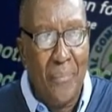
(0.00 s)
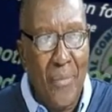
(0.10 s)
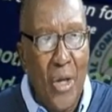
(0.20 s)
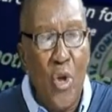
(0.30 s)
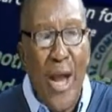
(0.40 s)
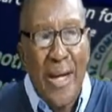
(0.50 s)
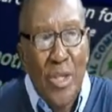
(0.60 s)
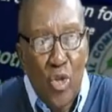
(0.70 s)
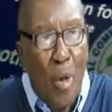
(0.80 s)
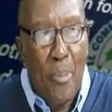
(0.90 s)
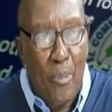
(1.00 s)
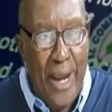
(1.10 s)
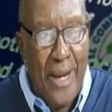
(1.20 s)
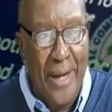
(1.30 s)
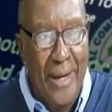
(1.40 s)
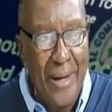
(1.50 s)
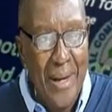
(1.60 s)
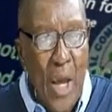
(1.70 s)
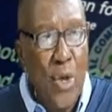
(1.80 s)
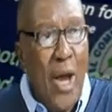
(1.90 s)
you can't stop rain,
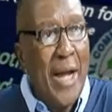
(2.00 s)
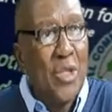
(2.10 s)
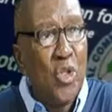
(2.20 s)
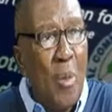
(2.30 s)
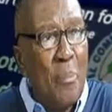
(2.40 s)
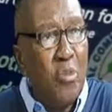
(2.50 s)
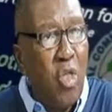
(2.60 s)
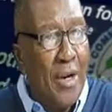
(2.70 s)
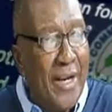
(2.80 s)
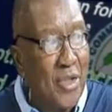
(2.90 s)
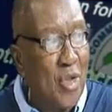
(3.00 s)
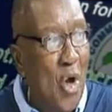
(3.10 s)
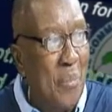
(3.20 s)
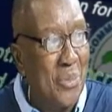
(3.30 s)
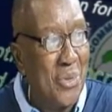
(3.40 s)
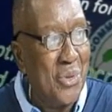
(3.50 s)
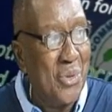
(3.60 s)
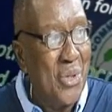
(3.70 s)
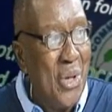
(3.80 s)
you can't stop thunderstorms,